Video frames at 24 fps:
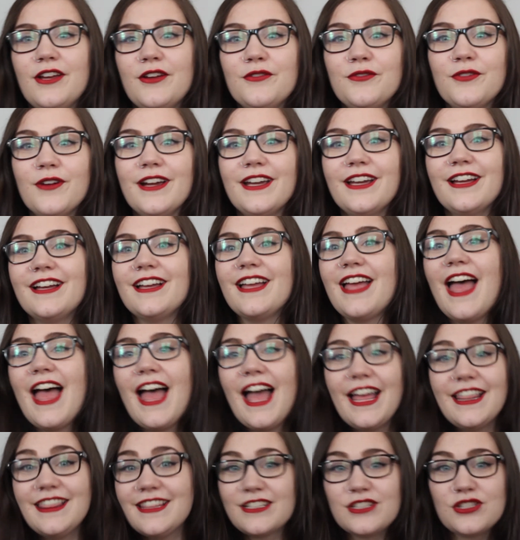Freya,
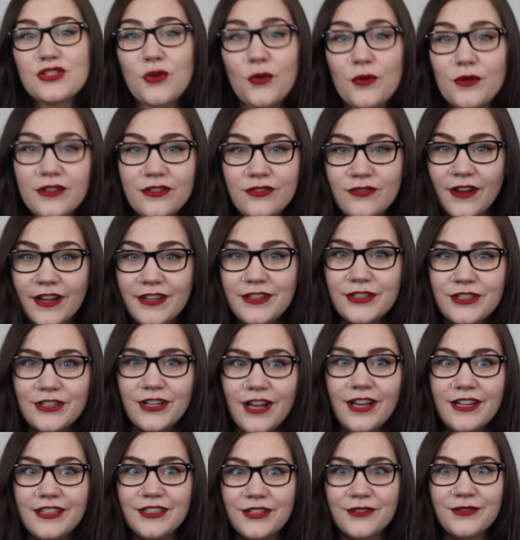and that's totally fine that you're
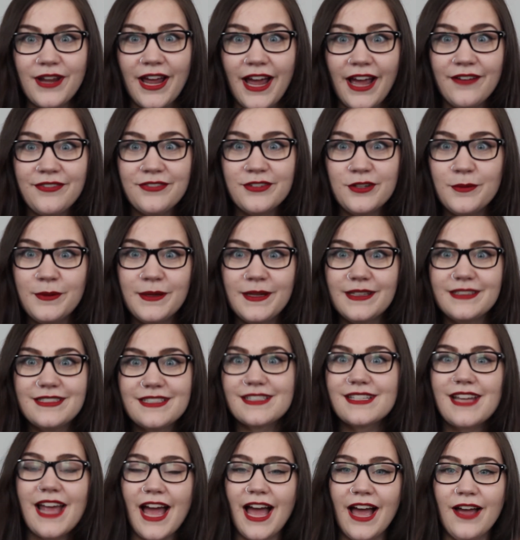not. You don't have to be. It
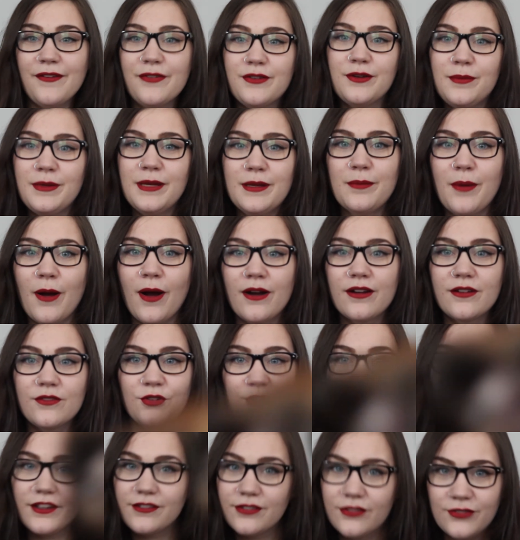doesn't have to be a part of
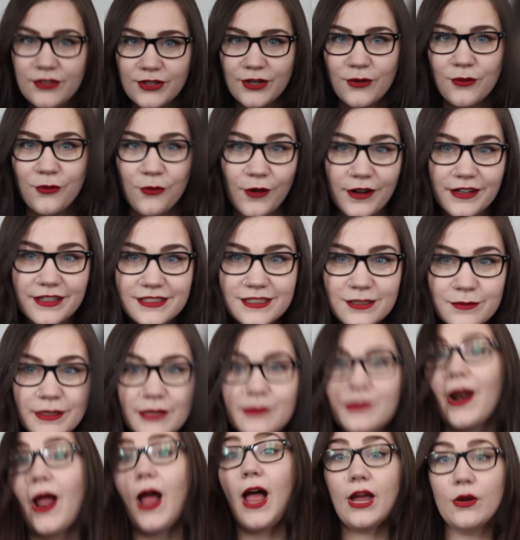your life if you don't want it to be,
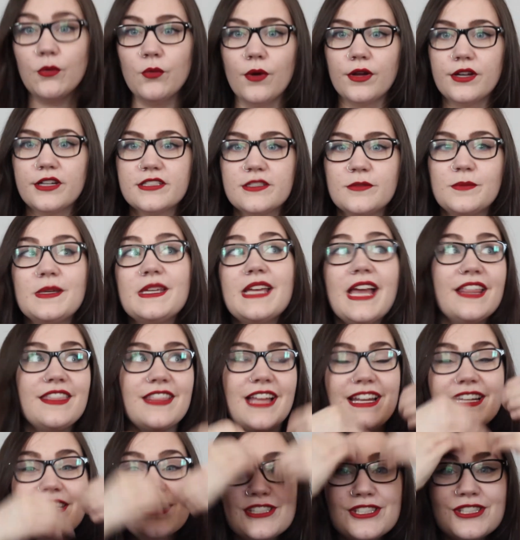but I want it to be, and
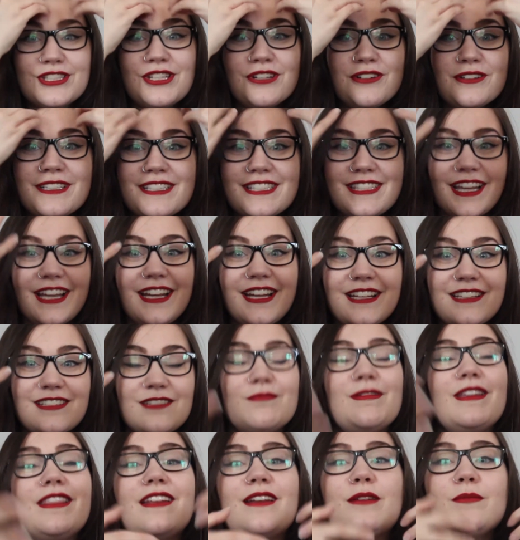that is so exciting to
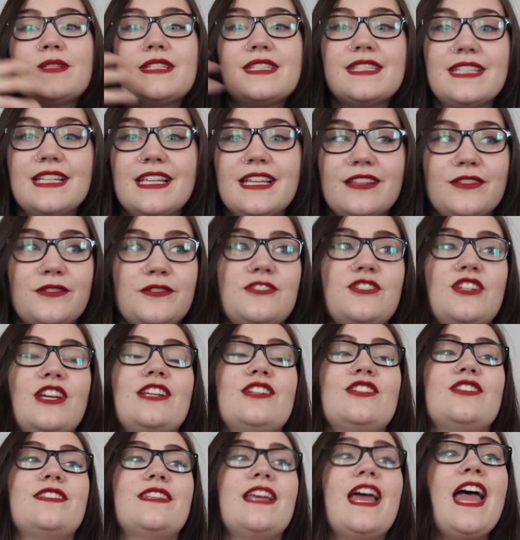me that I'm seeing those
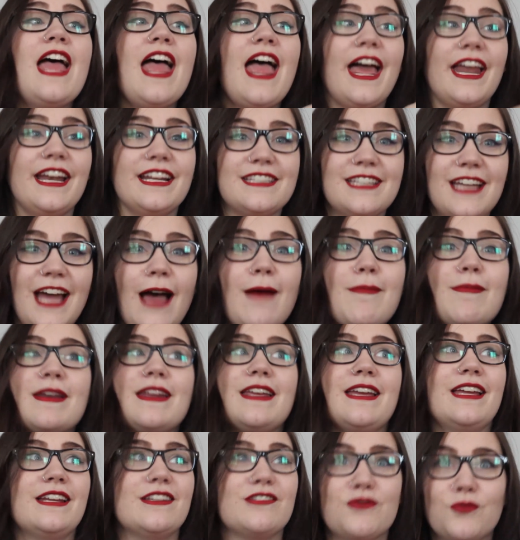changes and it's
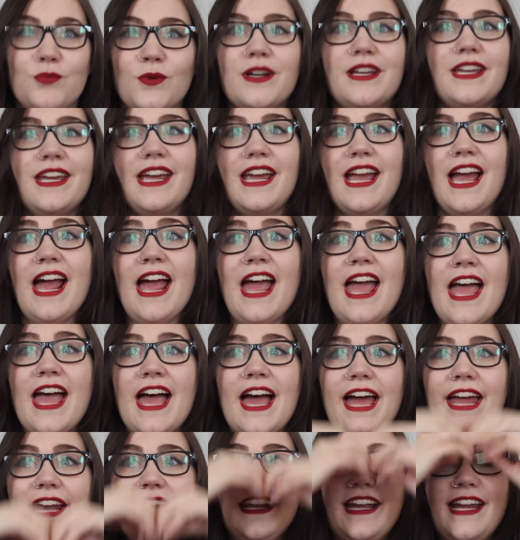happening and it's working,
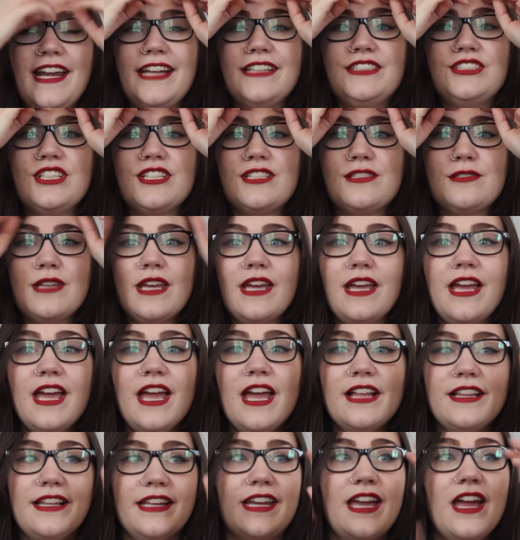and it just,
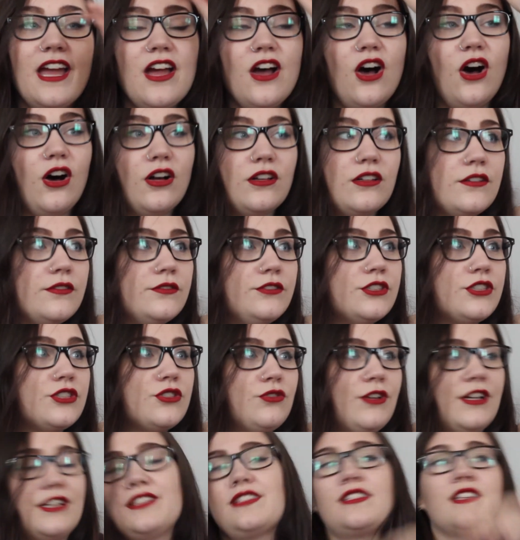like, all of the
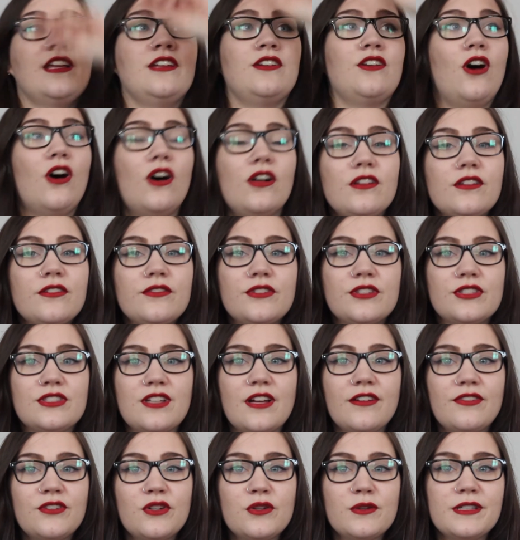stress and all of the
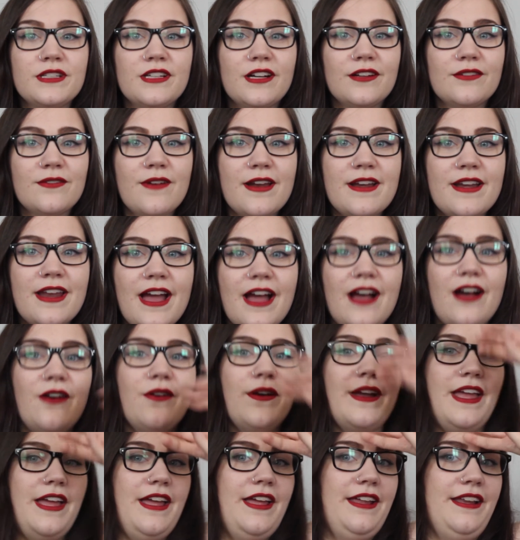stuff going on right
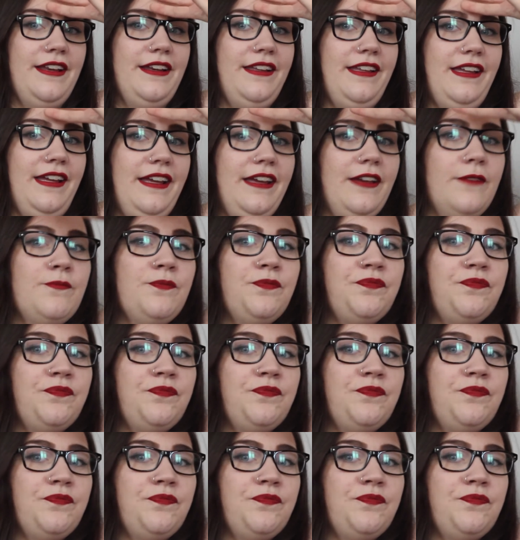now, and like